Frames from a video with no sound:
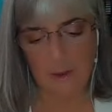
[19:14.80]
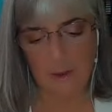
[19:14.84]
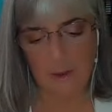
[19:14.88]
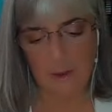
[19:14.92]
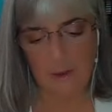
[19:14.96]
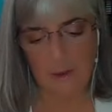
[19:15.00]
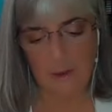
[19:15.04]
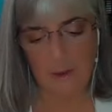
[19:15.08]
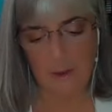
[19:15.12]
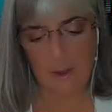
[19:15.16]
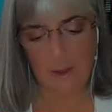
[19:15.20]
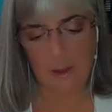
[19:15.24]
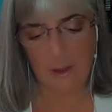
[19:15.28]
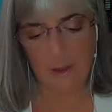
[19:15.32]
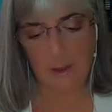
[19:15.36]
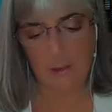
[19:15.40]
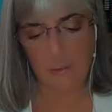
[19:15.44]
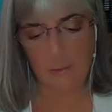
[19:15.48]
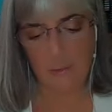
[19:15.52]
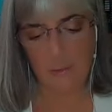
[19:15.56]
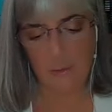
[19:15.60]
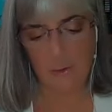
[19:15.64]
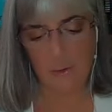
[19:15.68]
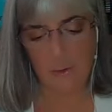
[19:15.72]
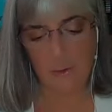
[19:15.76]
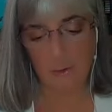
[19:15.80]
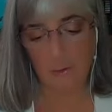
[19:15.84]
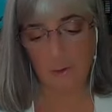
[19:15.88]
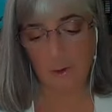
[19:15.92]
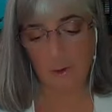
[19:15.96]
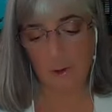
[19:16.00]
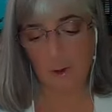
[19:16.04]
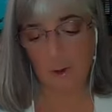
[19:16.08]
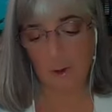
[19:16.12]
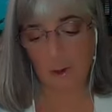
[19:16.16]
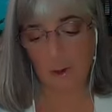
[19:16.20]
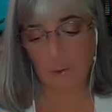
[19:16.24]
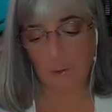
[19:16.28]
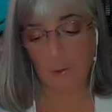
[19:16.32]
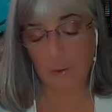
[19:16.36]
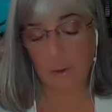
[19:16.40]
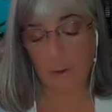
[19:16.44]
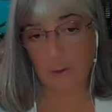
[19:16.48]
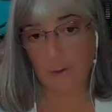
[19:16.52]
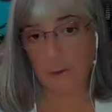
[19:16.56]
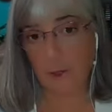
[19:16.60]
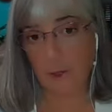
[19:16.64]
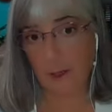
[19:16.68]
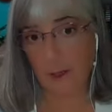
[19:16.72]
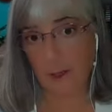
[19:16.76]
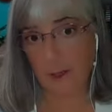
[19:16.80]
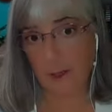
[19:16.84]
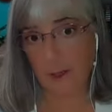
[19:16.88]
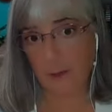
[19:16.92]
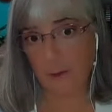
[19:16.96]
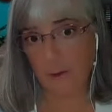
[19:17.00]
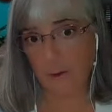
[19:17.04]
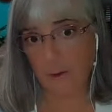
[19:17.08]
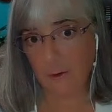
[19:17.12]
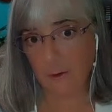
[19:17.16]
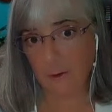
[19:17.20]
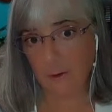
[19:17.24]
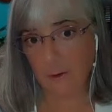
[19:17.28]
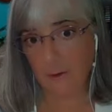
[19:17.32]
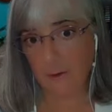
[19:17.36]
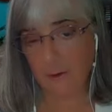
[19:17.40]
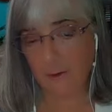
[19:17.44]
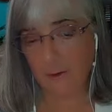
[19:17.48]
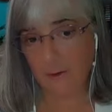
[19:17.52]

They withdraw when tired.